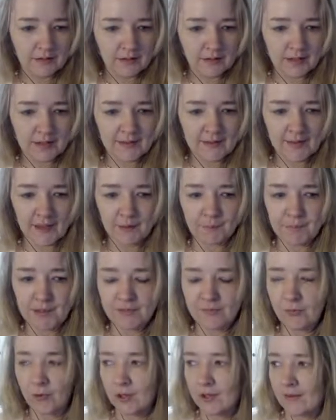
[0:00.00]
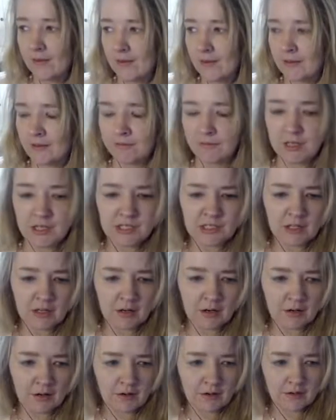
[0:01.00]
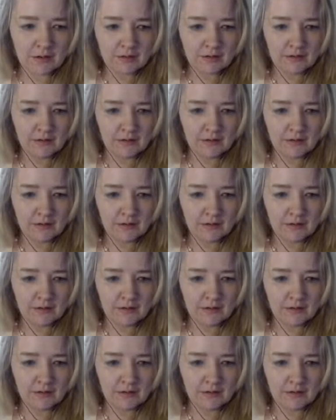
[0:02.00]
It's like my voice isn't reaching her.